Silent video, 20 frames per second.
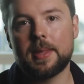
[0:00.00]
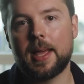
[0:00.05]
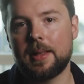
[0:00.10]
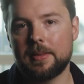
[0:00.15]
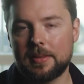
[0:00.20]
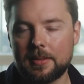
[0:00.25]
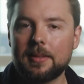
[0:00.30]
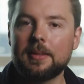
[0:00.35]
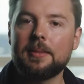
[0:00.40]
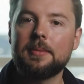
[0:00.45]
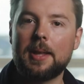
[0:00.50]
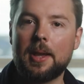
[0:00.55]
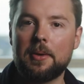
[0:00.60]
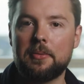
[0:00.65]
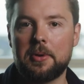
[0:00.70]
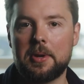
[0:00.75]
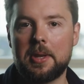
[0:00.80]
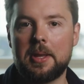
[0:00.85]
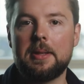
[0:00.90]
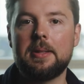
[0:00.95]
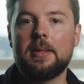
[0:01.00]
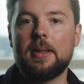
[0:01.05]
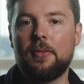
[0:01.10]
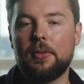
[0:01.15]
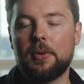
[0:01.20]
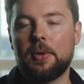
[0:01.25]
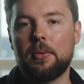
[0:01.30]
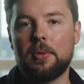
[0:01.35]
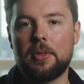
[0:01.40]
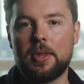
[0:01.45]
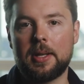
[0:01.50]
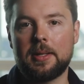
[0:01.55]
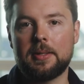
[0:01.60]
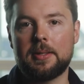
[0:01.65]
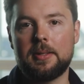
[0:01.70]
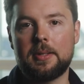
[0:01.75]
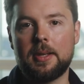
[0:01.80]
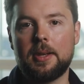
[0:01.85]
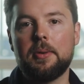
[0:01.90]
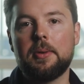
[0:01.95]
that's a really difficult thing
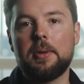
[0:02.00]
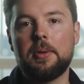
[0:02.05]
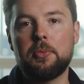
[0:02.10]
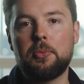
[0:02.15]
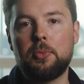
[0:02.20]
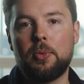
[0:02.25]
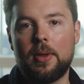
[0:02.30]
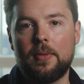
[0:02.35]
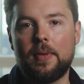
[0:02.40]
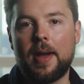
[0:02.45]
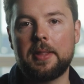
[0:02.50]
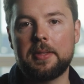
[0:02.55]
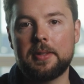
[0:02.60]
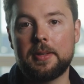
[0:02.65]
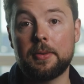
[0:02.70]
to do and we've had